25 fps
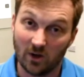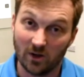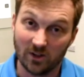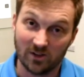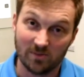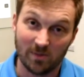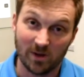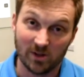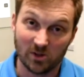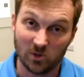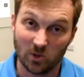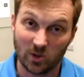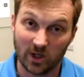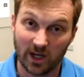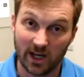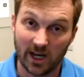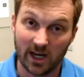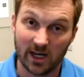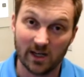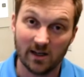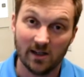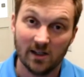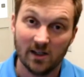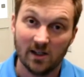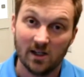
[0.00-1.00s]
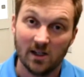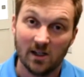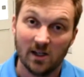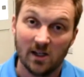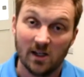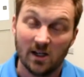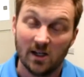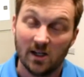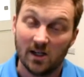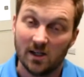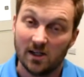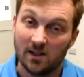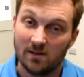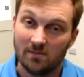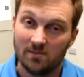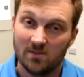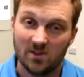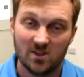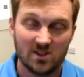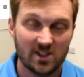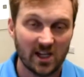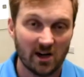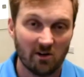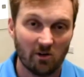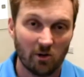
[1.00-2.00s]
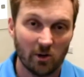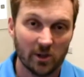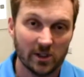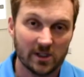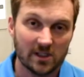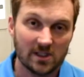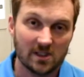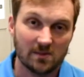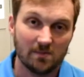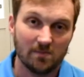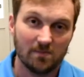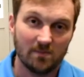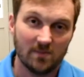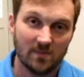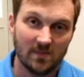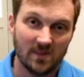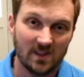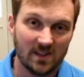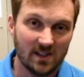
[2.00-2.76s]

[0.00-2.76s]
loss, muscle gain, steroids.